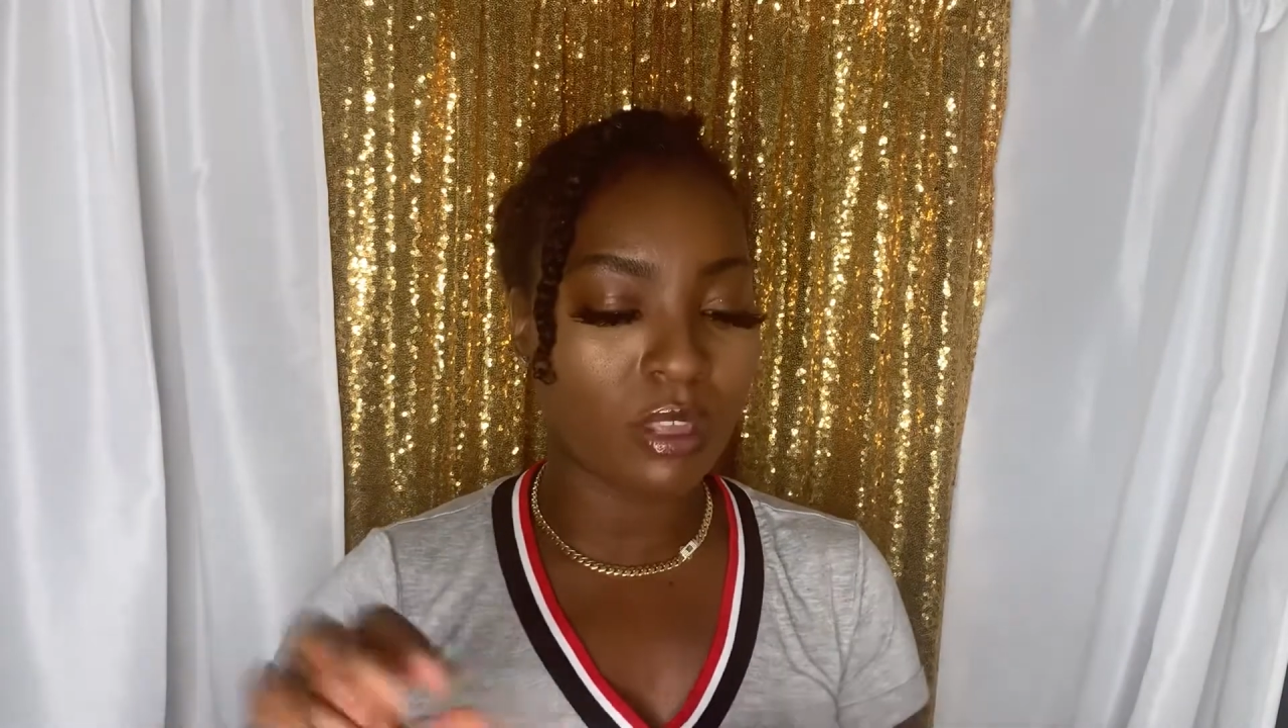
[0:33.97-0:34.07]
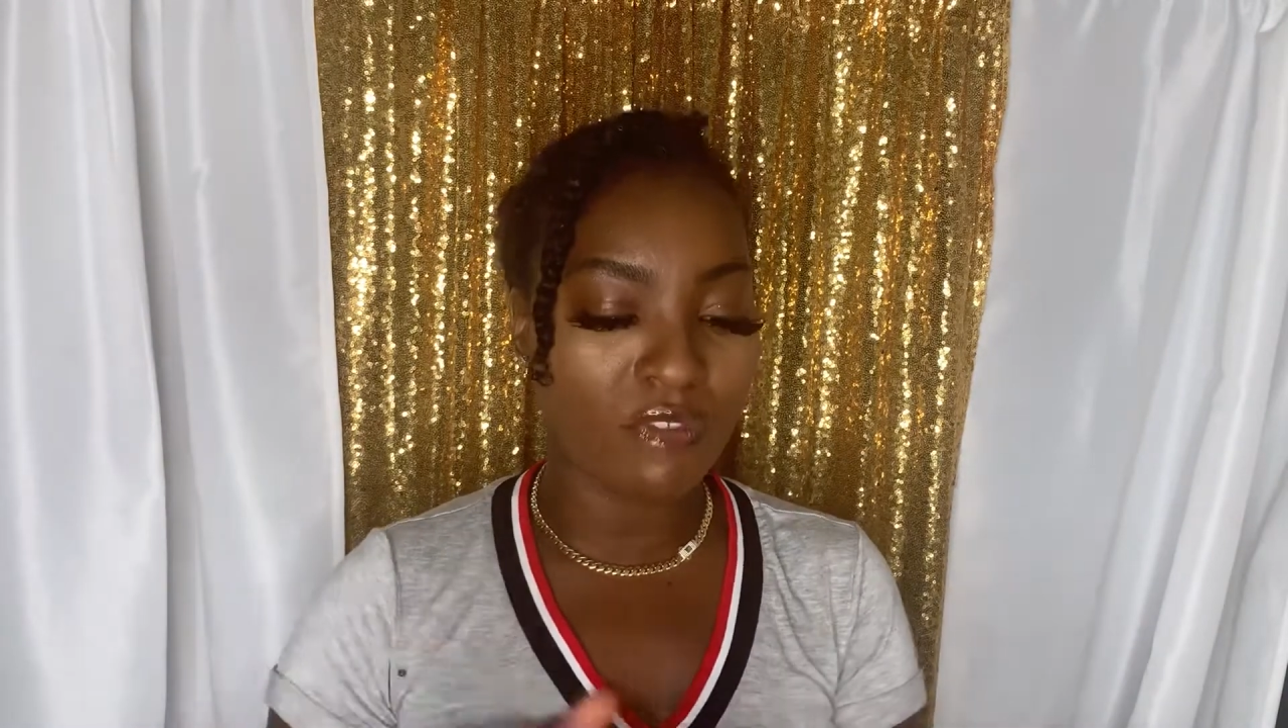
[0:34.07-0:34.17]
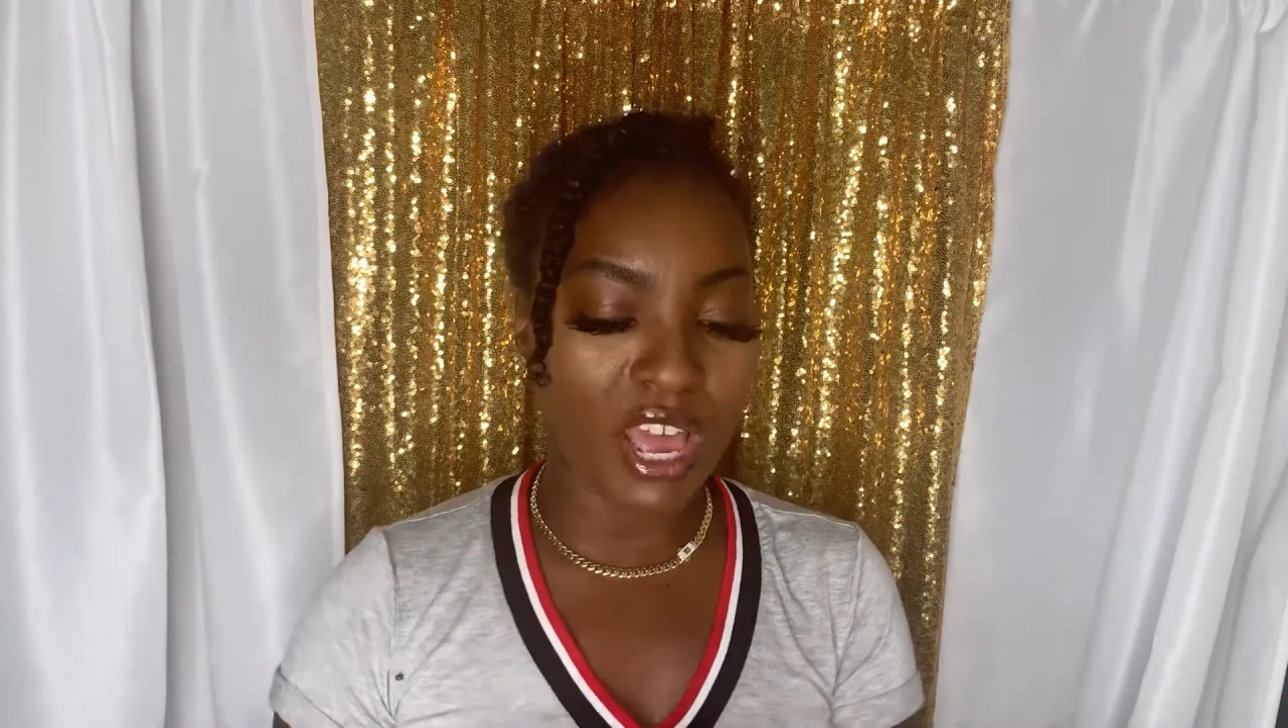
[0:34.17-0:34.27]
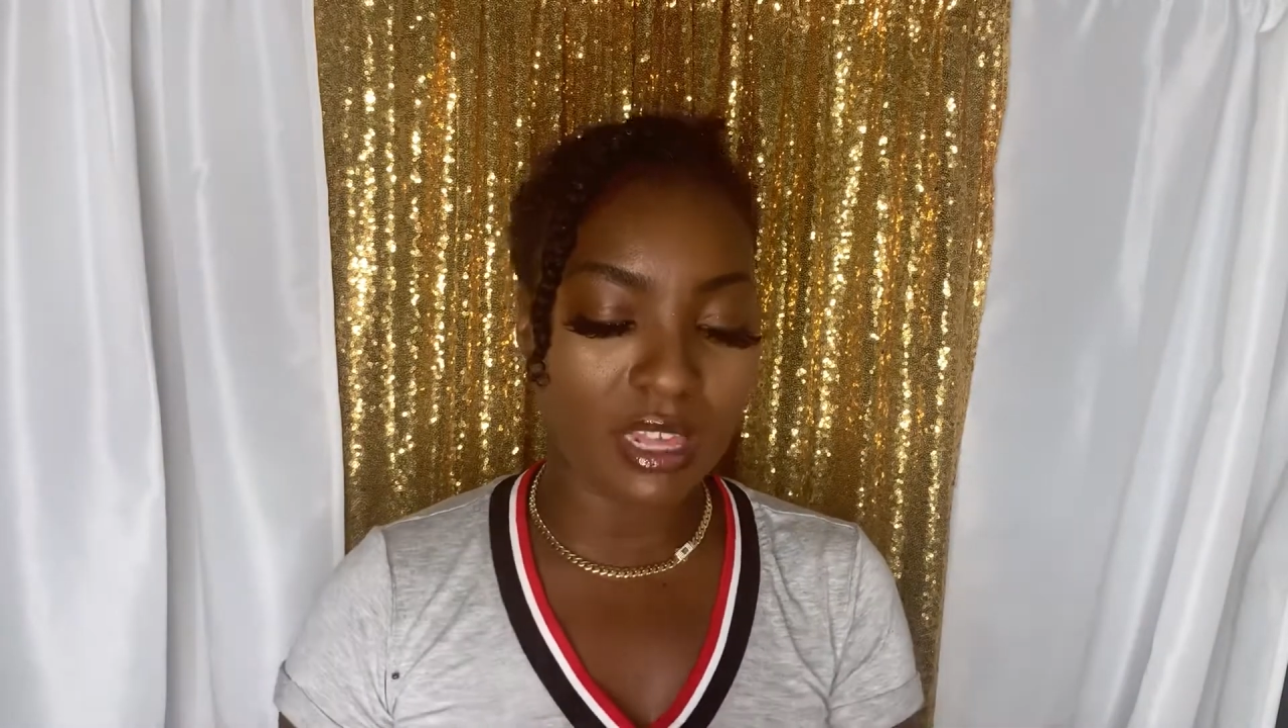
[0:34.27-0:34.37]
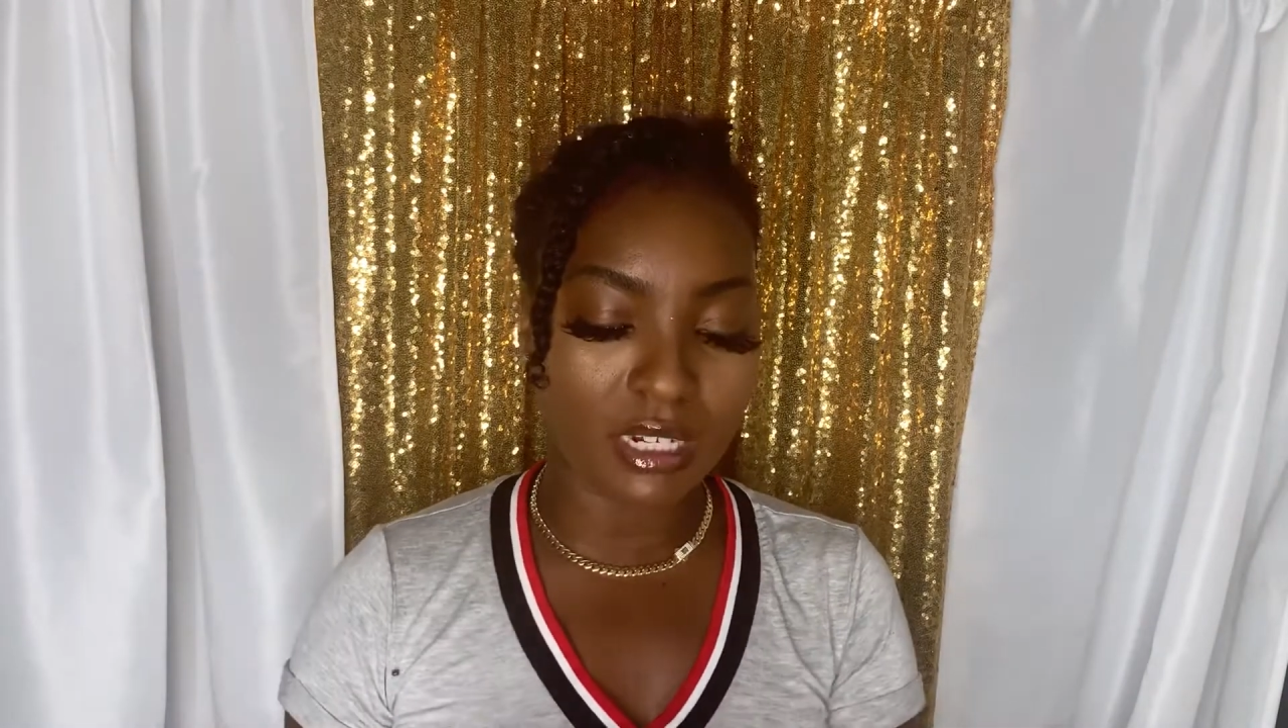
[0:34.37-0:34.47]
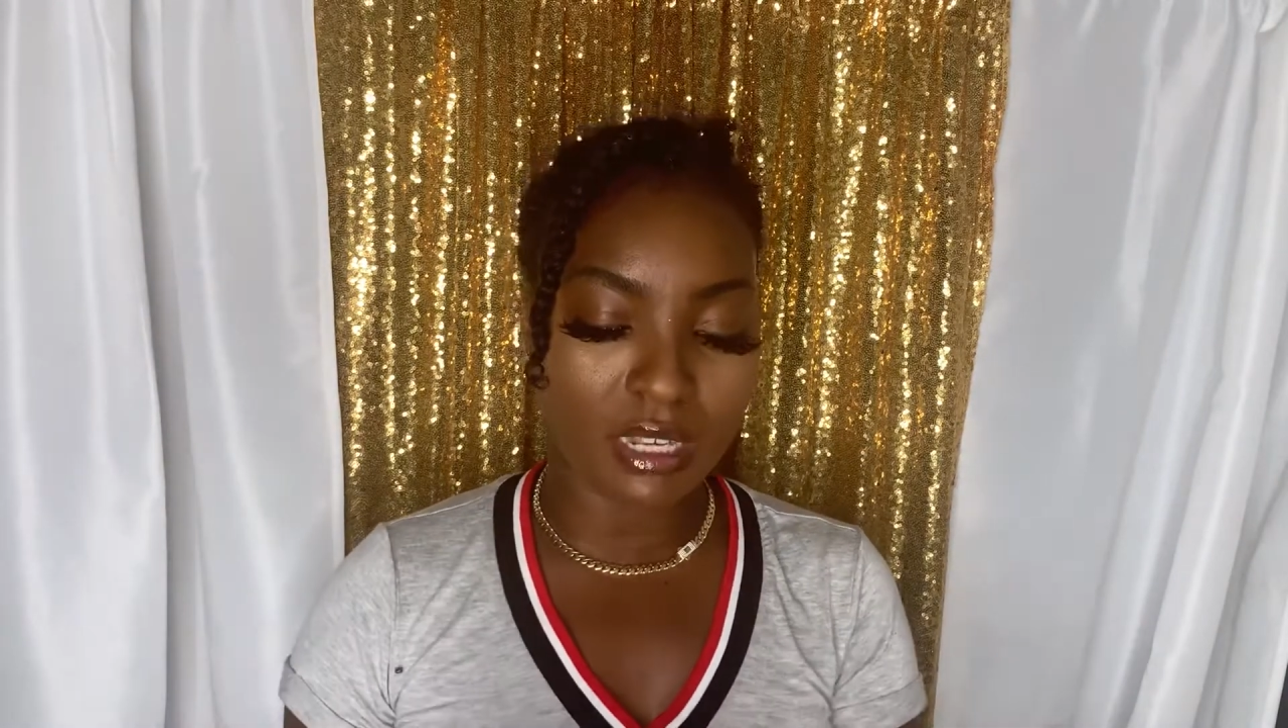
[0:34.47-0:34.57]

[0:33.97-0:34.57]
the fact that it's